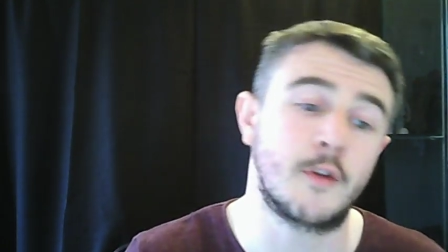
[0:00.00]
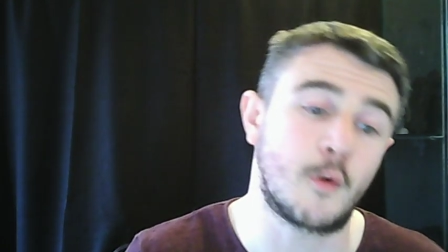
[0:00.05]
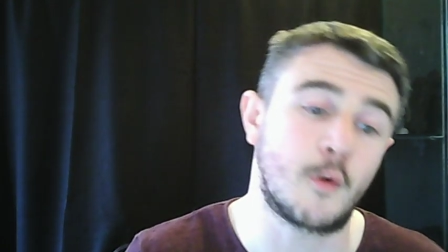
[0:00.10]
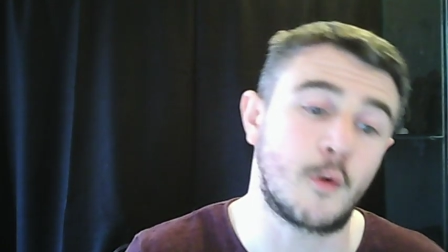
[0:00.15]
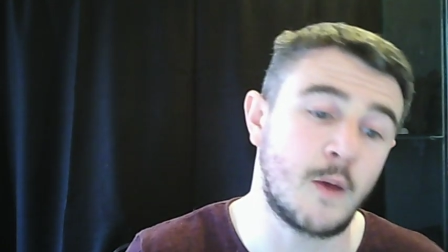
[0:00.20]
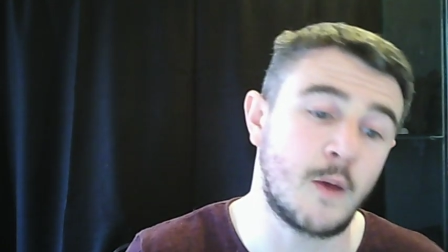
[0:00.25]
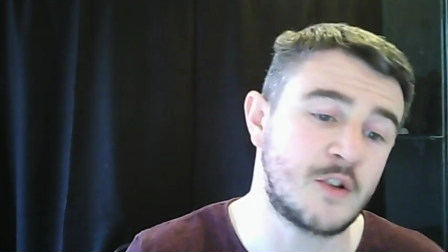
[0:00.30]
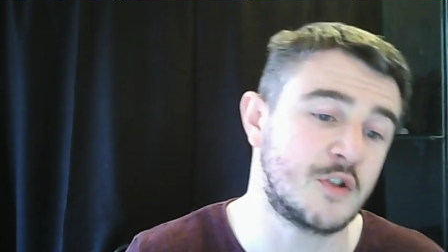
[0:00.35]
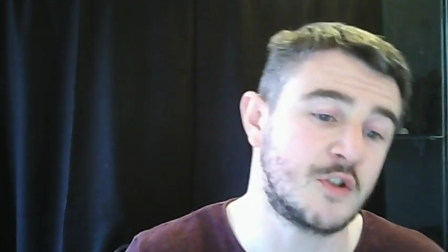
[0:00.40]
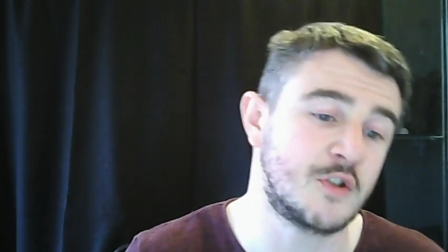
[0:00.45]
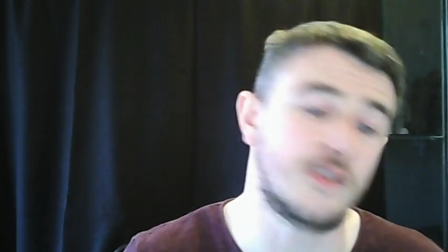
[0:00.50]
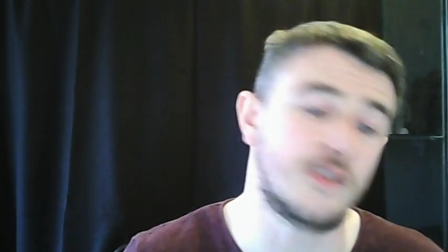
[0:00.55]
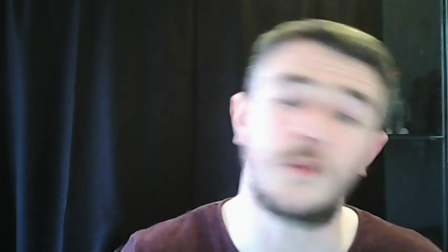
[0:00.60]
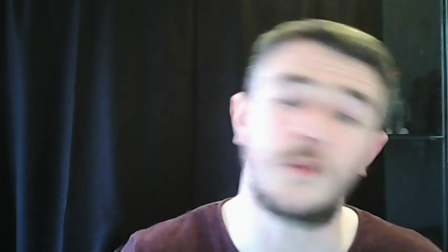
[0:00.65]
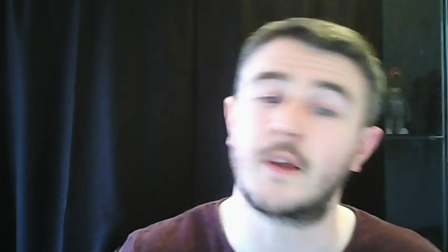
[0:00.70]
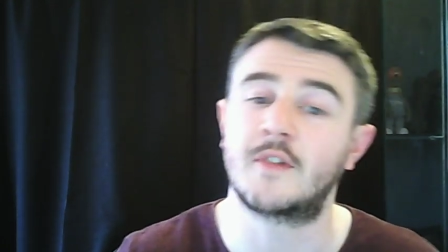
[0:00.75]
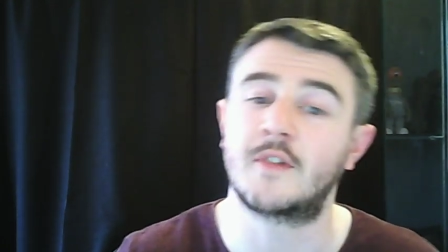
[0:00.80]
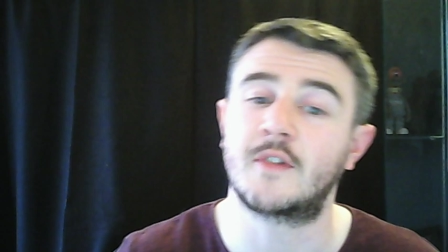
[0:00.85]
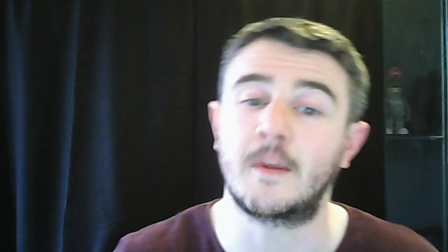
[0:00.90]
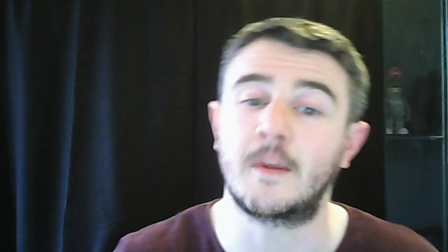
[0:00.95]
the questions
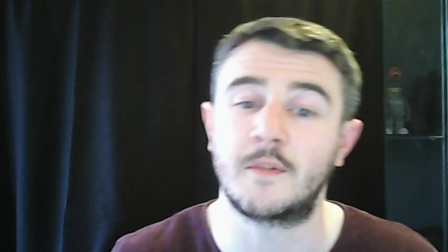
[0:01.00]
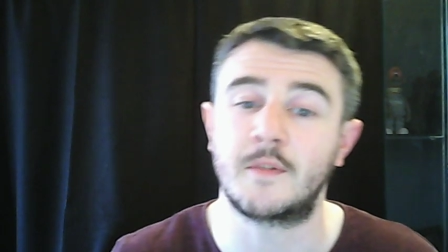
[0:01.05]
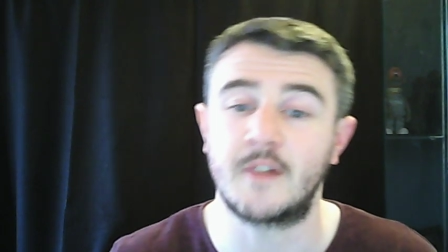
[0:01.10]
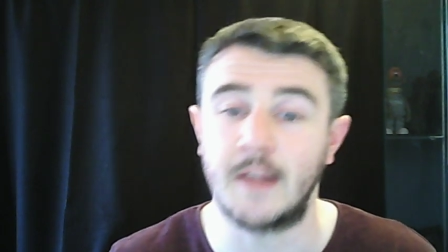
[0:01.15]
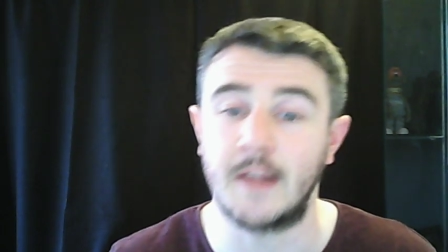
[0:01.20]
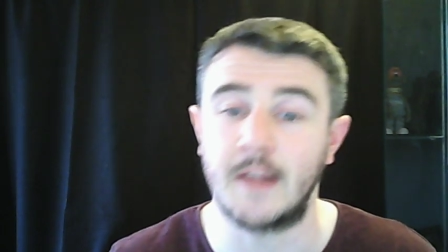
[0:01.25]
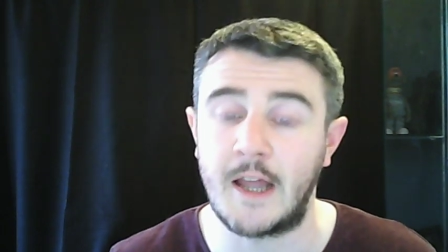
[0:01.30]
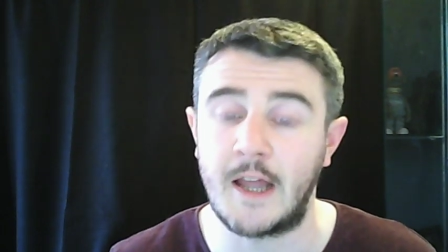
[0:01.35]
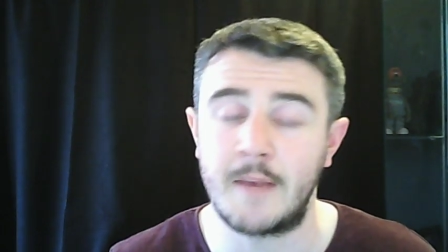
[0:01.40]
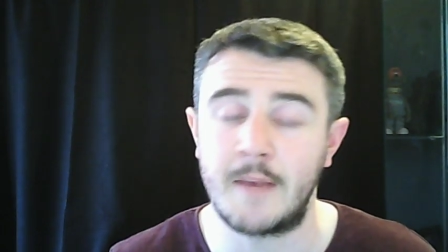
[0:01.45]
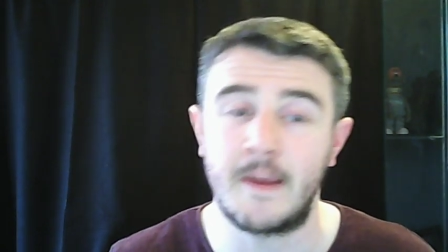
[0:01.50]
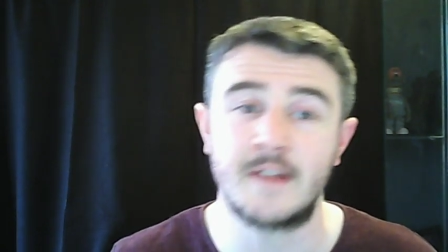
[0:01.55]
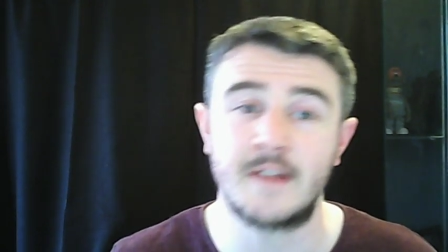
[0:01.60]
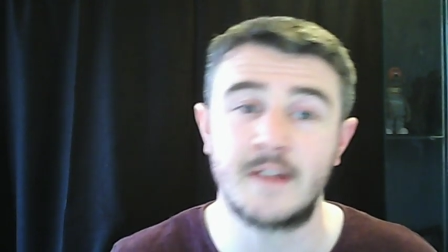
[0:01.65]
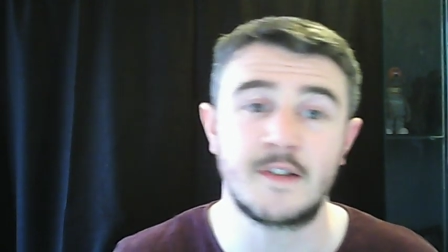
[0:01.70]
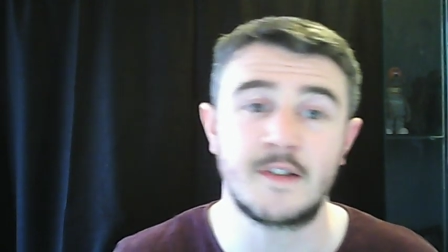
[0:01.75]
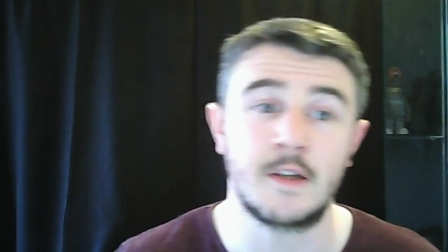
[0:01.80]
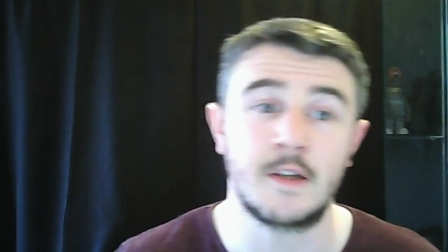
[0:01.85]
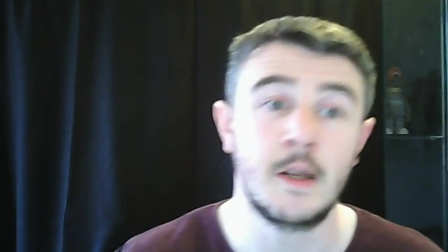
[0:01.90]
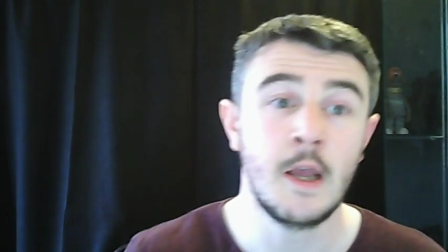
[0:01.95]
whilst I'm still
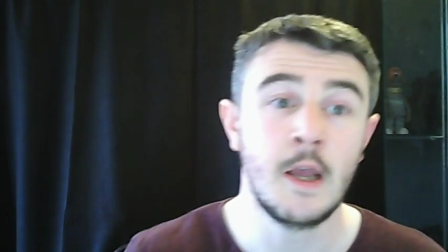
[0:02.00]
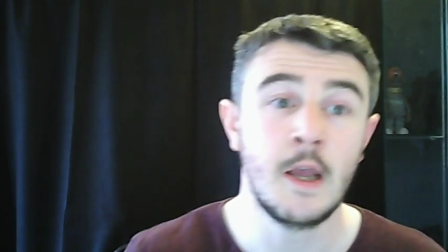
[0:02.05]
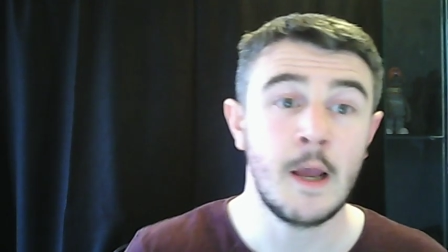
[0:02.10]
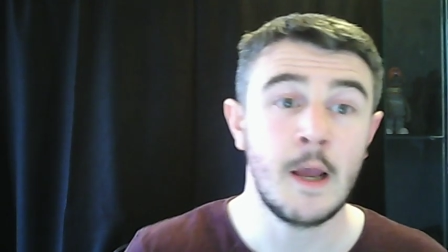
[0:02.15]
animating,